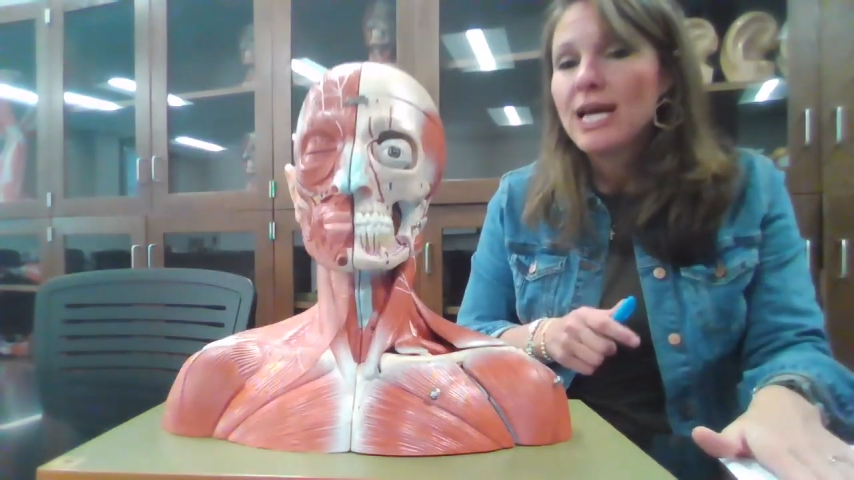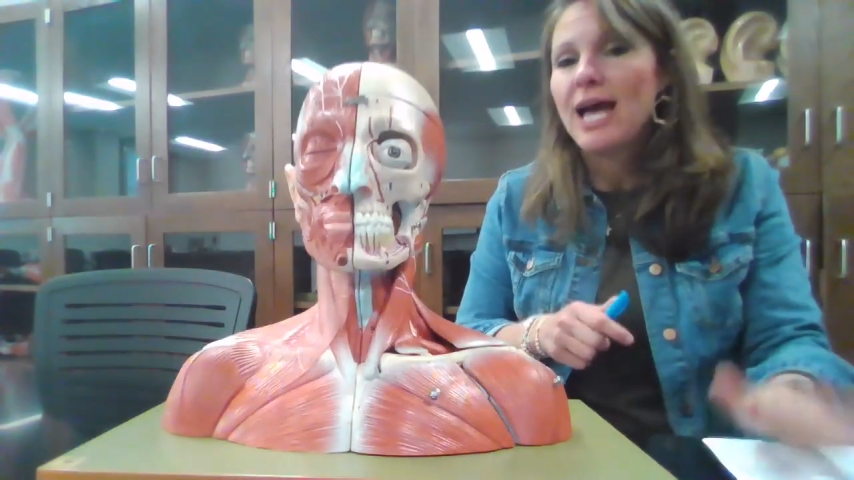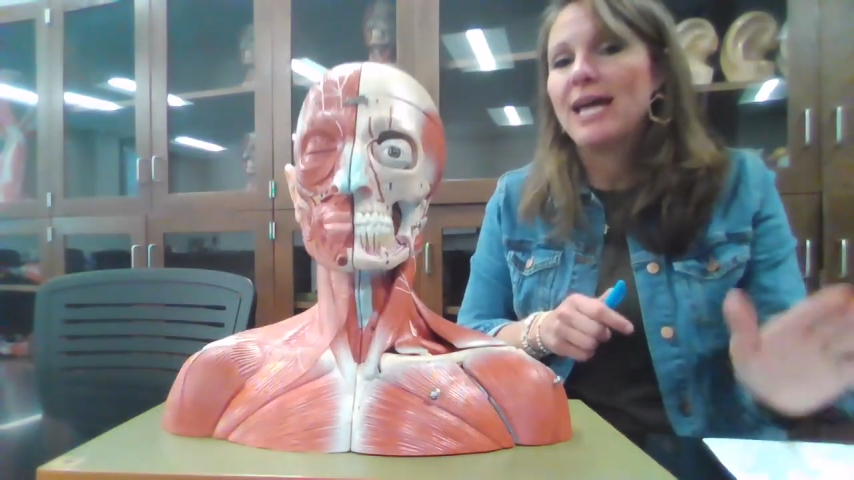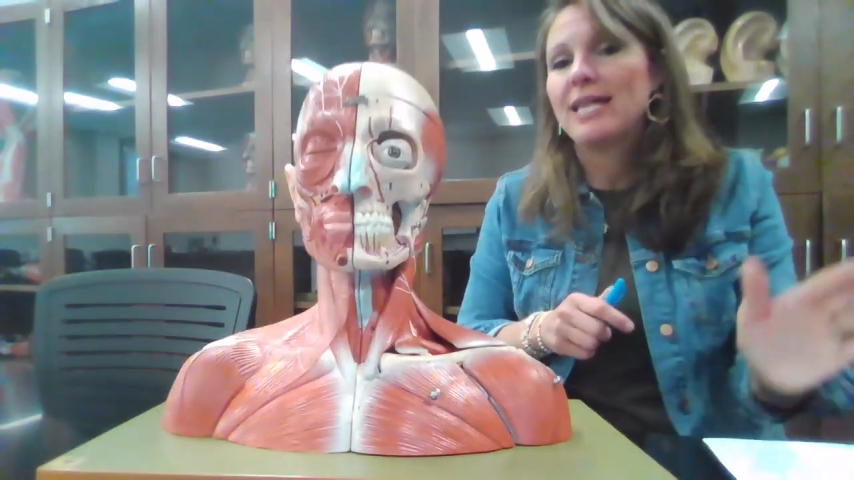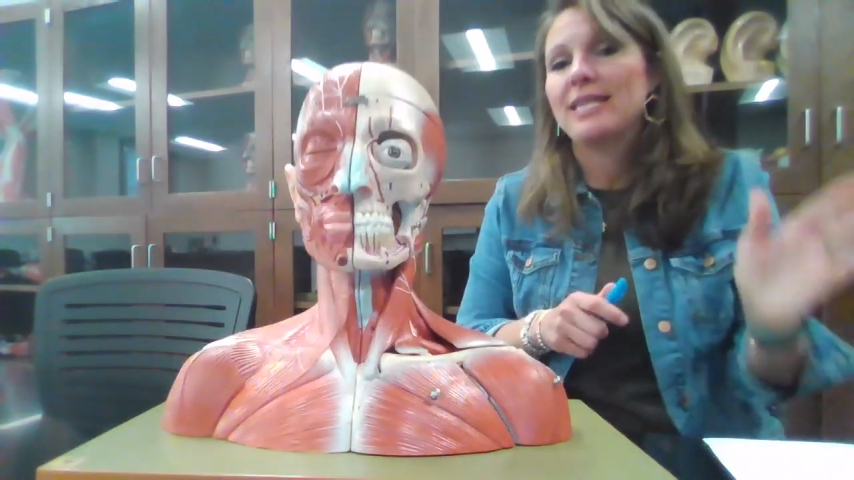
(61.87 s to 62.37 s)

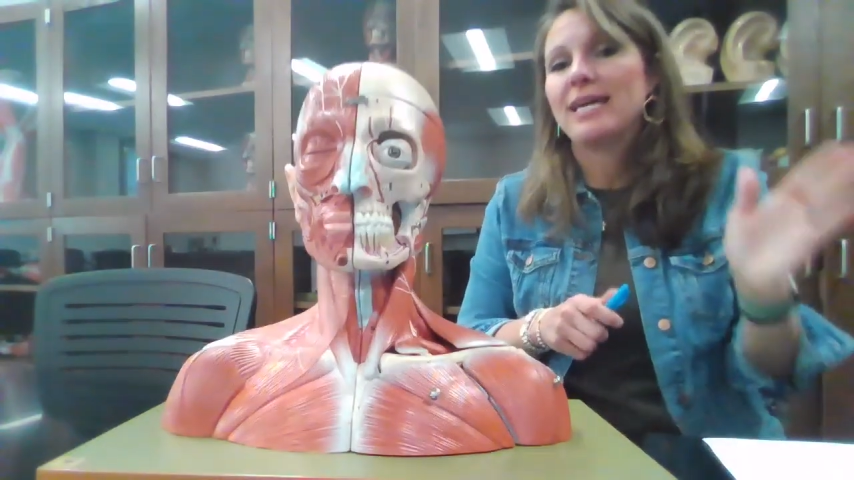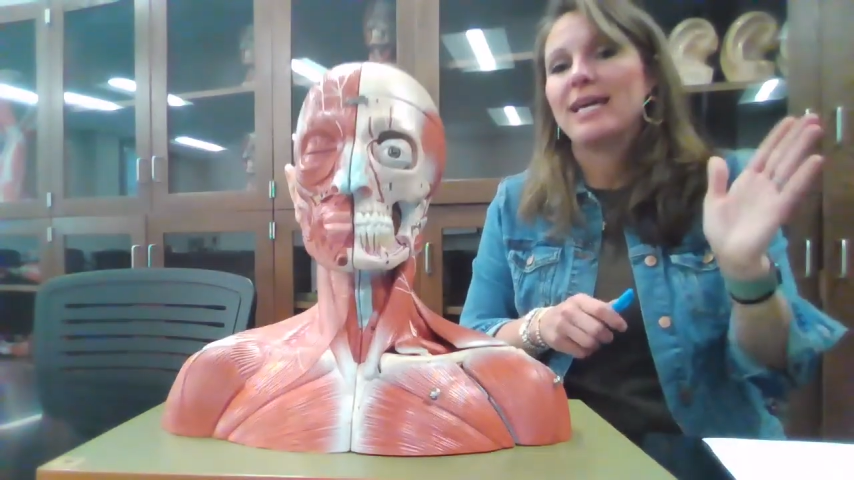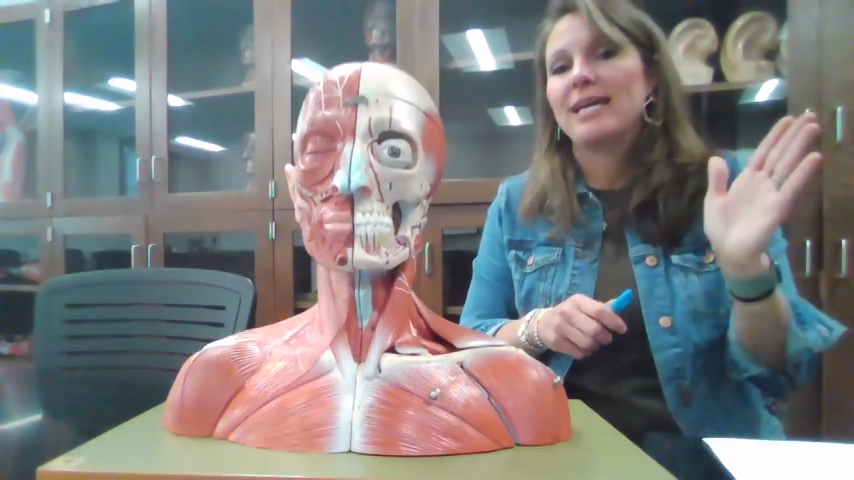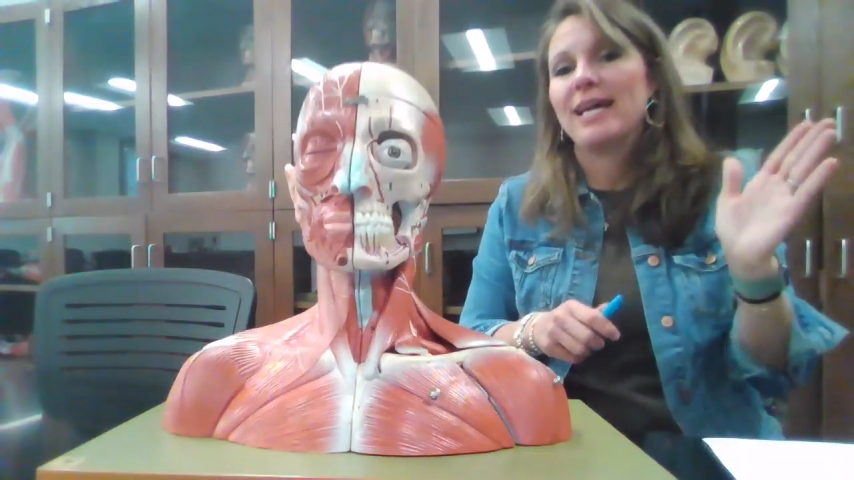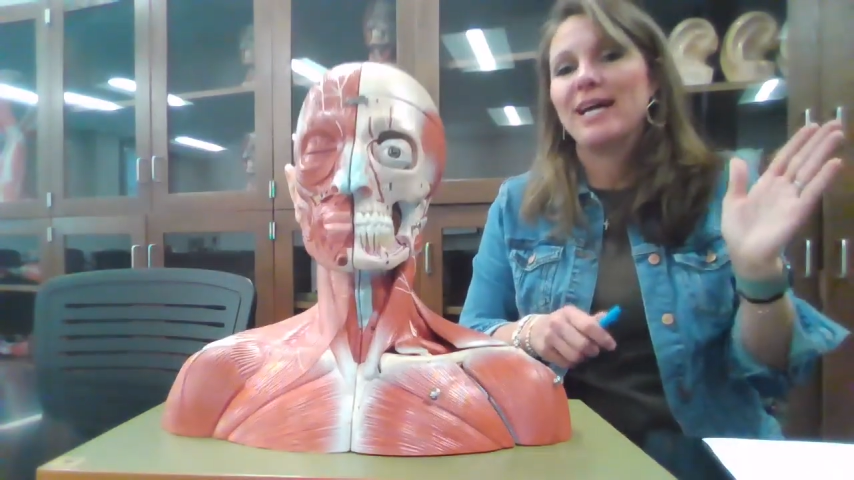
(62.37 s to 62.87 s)
and
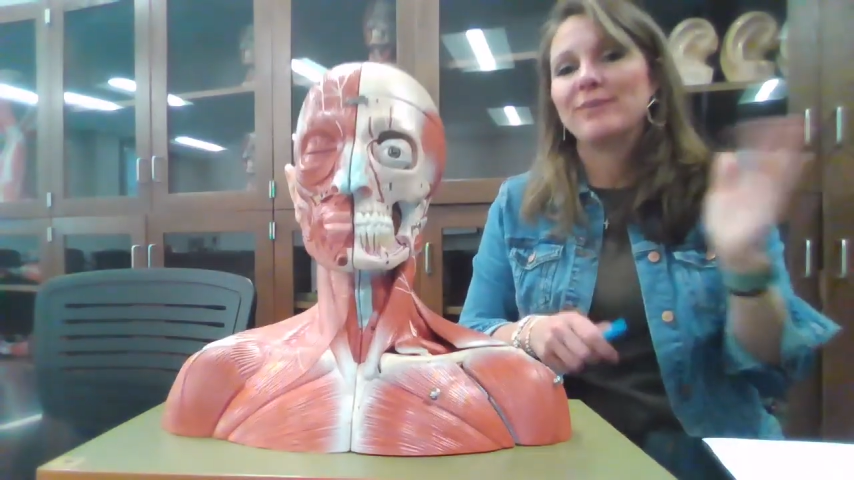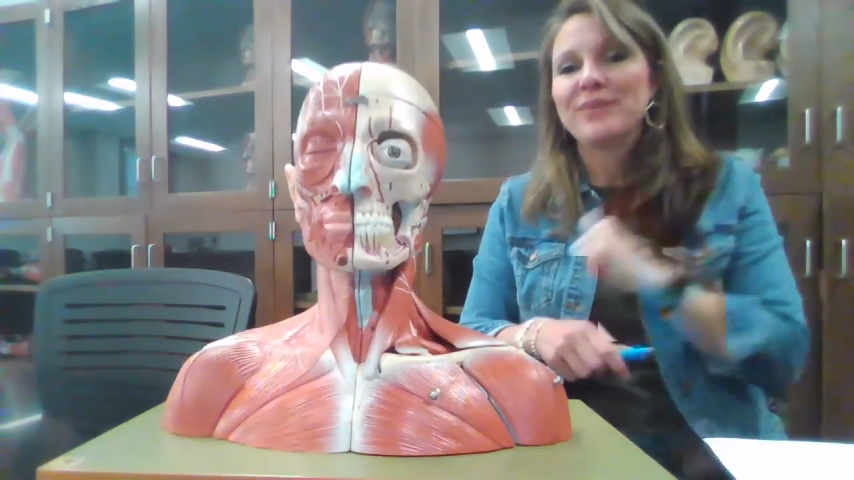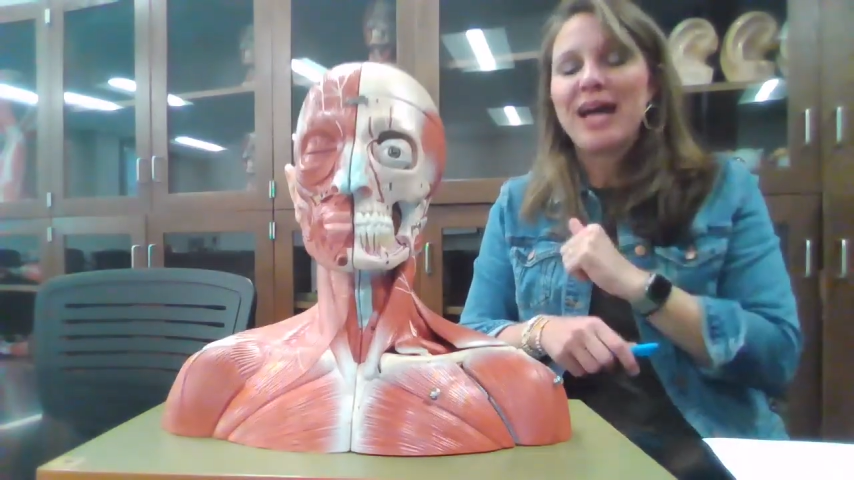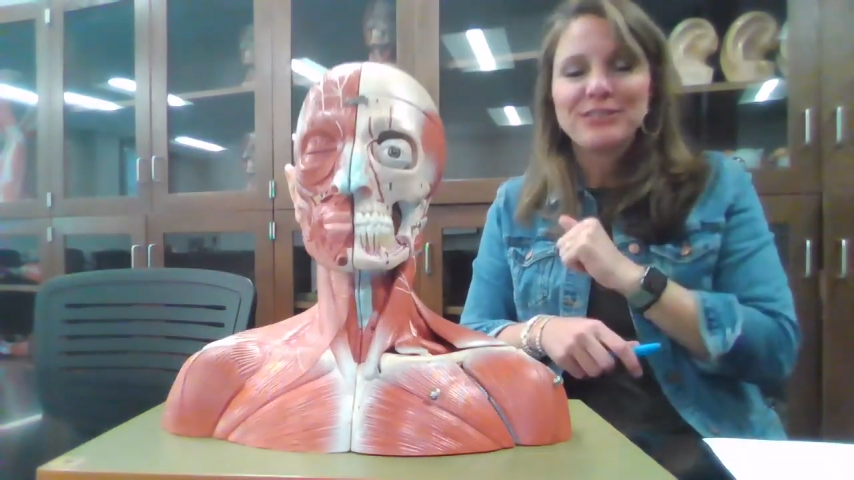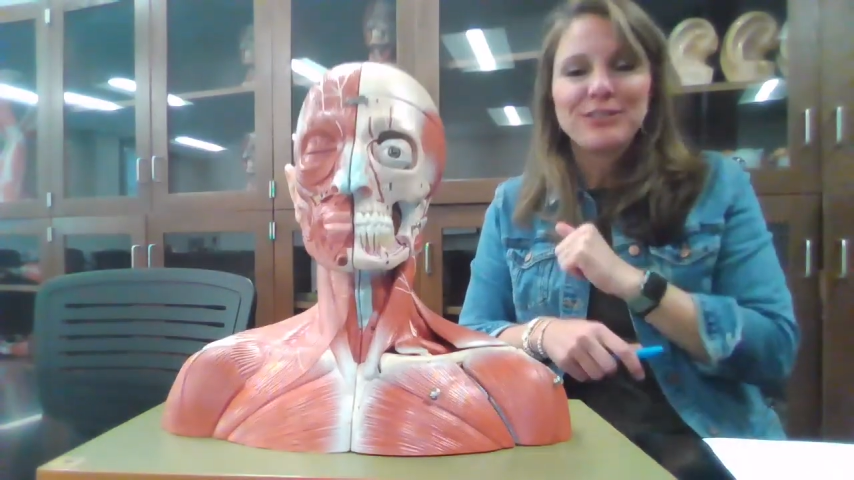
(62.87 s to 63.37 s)
then
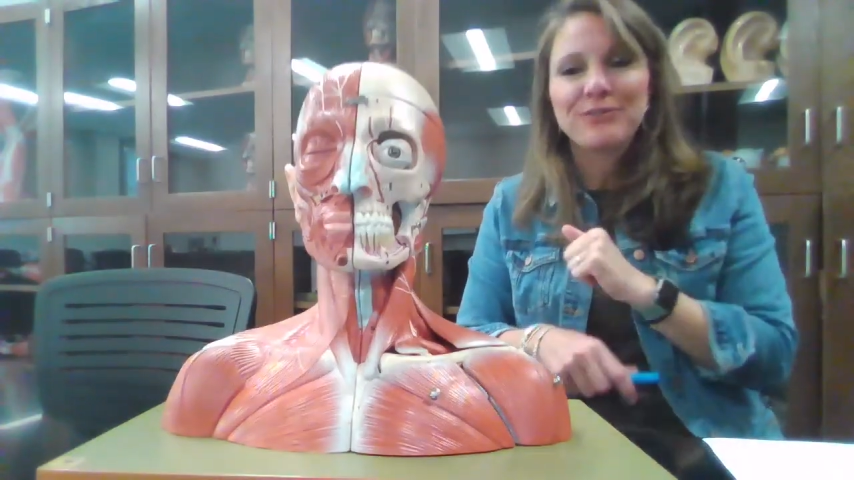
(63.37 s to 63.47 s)
I'll do